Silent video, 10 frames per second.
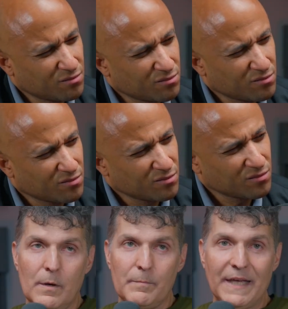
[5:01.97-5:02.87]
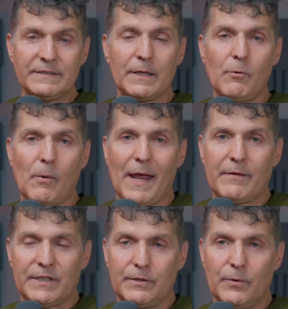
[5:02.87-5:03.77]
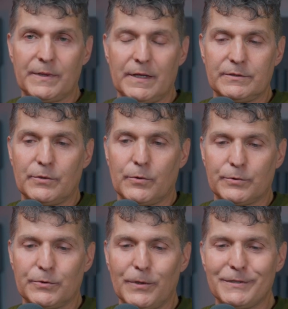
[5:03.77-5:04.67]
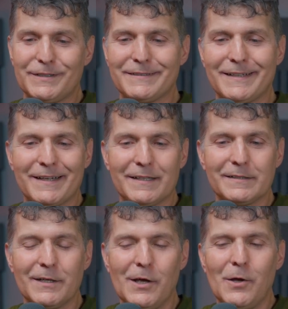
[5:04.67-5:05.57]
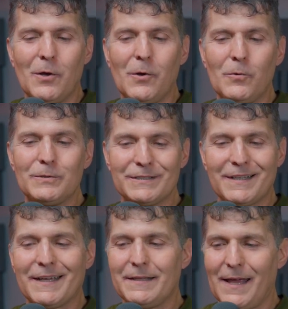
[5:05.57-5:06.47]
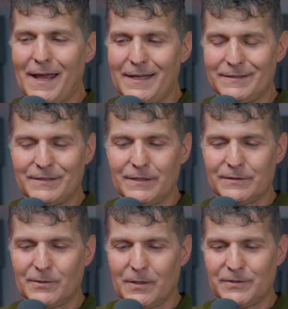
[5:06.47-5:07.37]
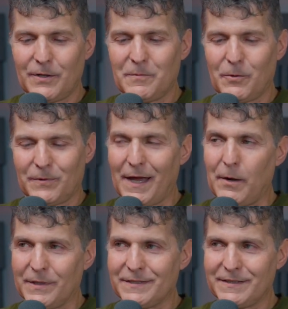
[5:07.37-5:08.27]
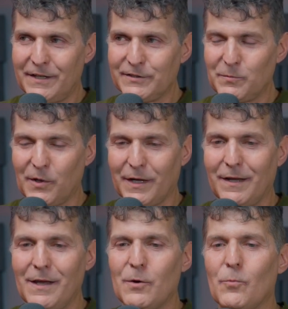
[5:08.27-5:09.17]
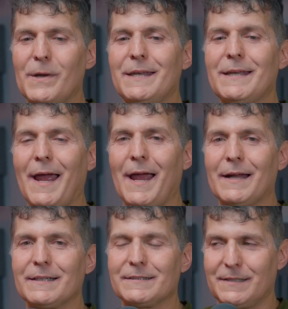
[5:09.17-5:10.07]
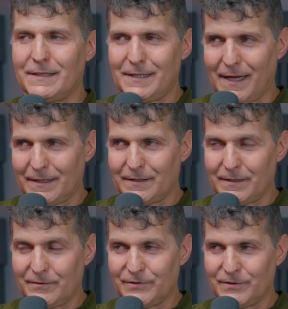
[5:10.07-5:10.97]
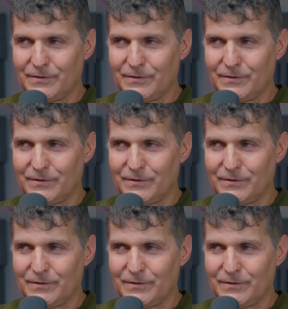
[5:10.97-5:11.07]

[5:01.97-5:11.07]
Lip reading: so basically what we have to do with the historical sources is, just like in that instance I was talking about with eyewitness testimony, we need to act as detectives.